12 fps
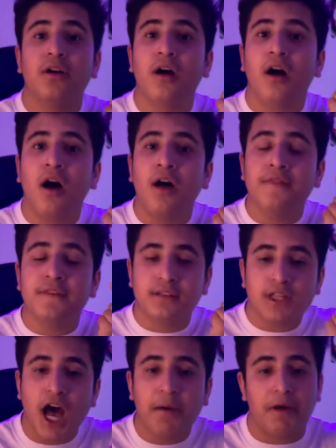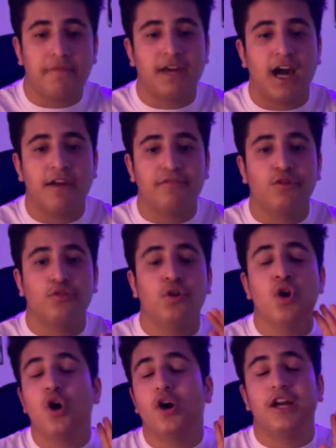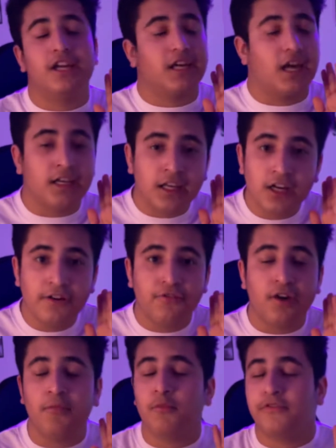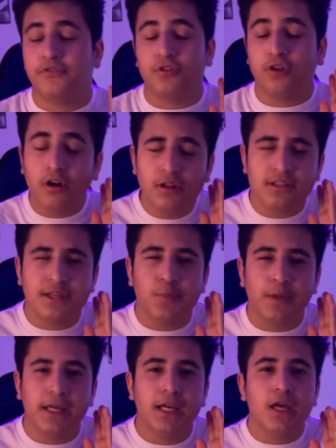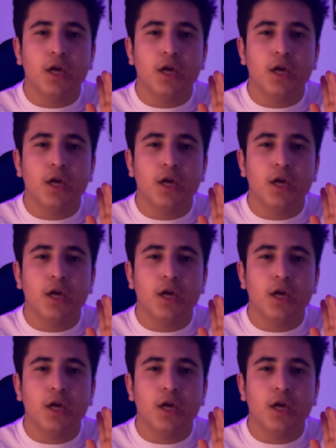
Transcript: on the top of the iPhone, where you can hear from if you're calling somebody,